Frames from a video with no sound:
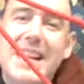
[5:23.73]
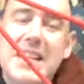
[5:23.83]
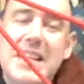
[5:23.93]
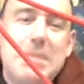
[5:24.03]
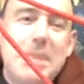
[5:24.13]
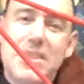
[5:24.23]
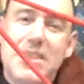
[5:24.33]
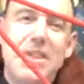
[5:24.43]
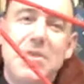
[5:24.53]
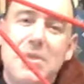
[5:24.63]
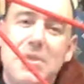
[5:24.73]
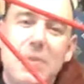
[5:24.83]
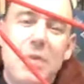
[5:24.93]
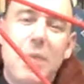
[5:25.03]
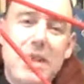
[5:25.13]
under persecution,
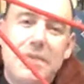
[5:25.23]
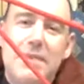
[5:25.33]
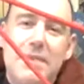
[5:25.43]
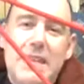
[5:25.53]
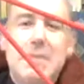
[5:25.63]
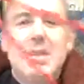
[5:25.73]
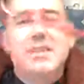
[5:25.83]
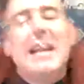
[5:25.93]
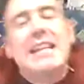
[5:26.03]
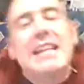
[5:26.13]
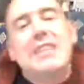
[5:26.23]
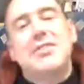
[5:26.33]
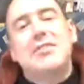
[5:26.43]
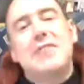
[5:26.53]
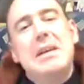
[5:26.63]
what a wonderful image that
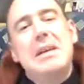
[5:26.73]
is of